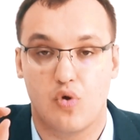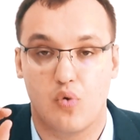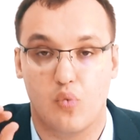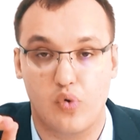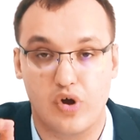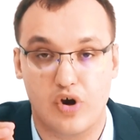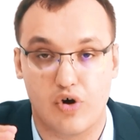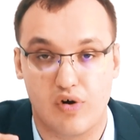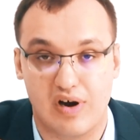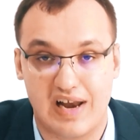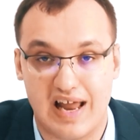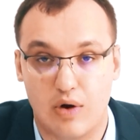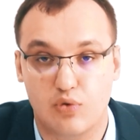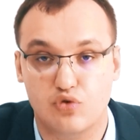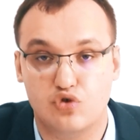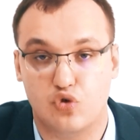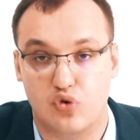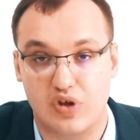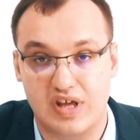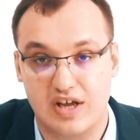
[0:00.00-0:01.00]
we are
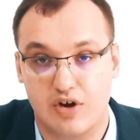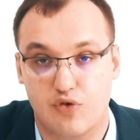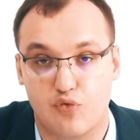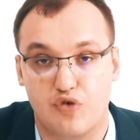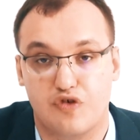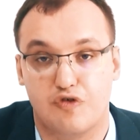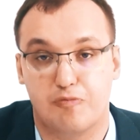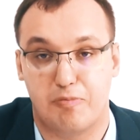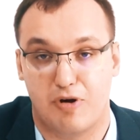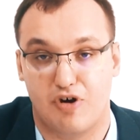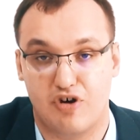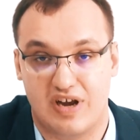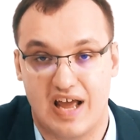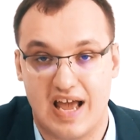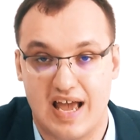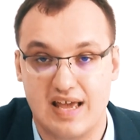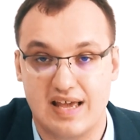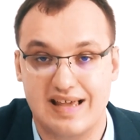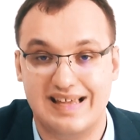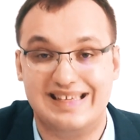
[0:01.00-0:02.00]
allowed to increase per
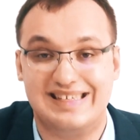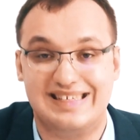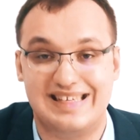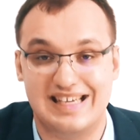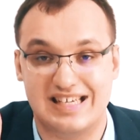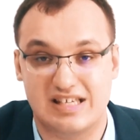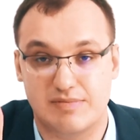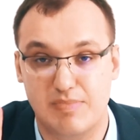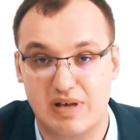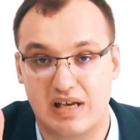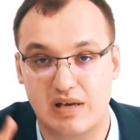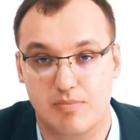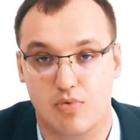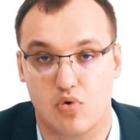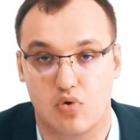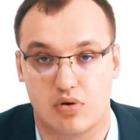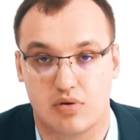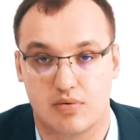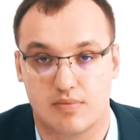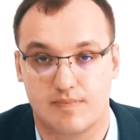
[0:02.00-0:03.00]
day is 6
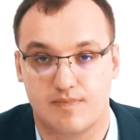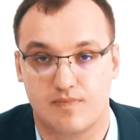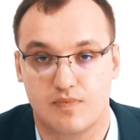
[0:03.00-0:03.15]
millimole